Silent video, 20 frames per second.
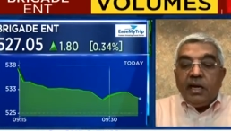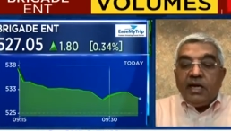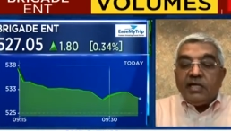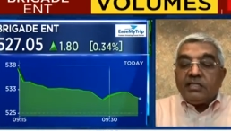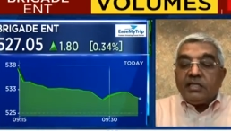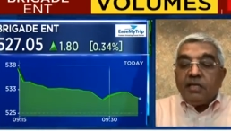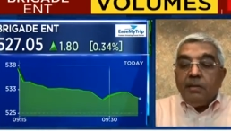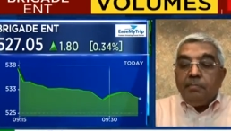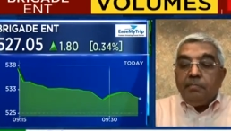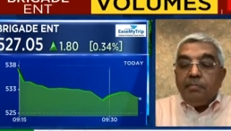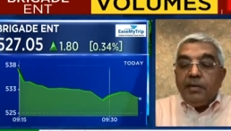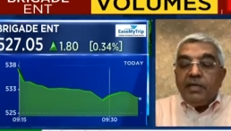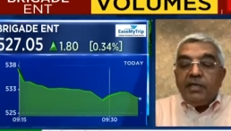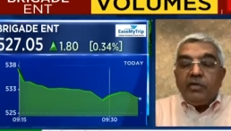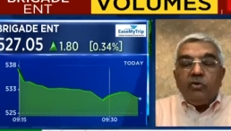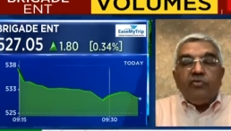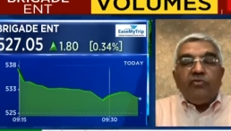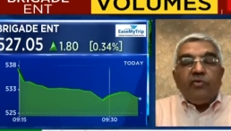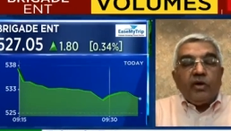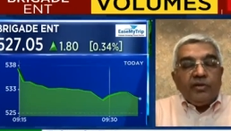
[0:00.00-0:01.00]
as
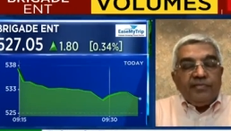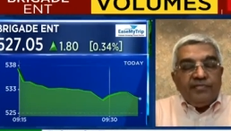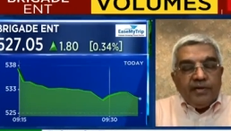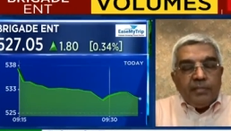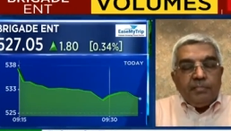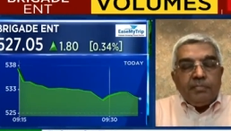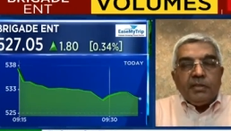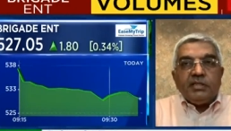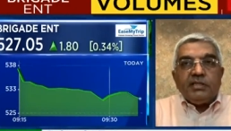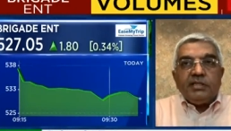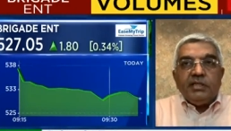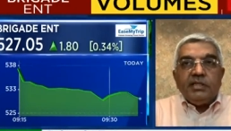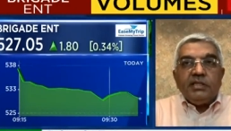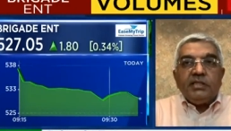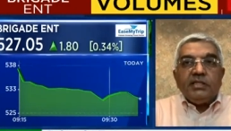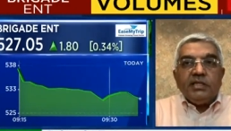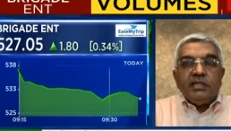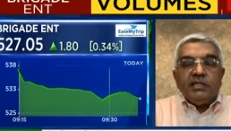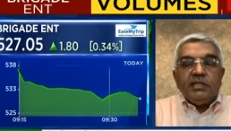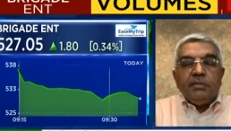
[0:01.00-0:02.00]
compared to
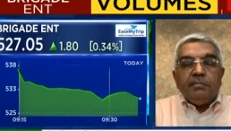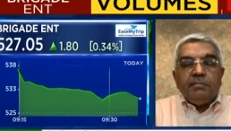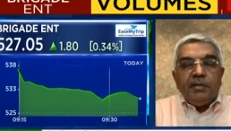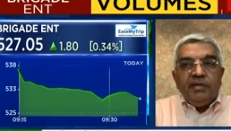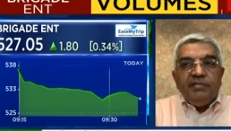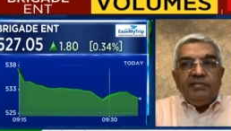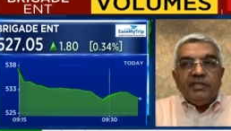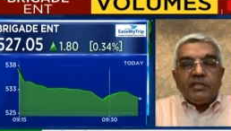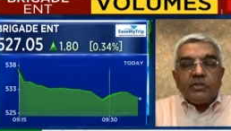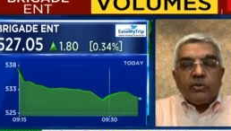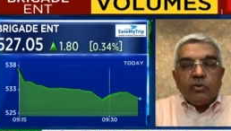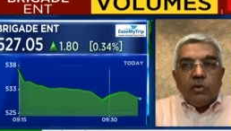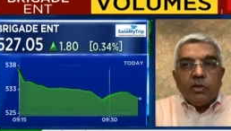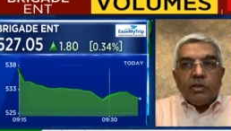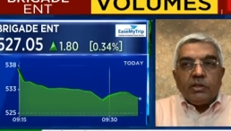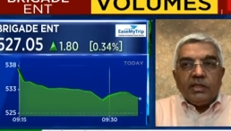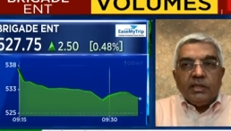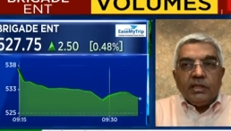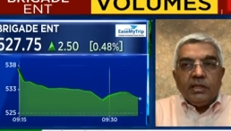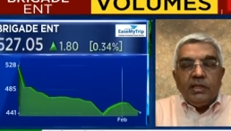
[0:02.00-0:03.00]
45% in the previous
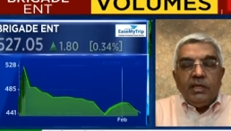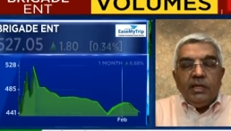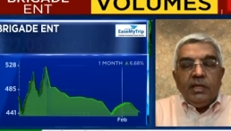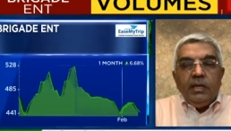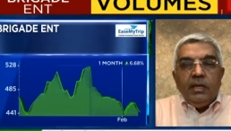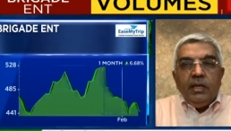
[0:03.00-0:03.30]
quarter.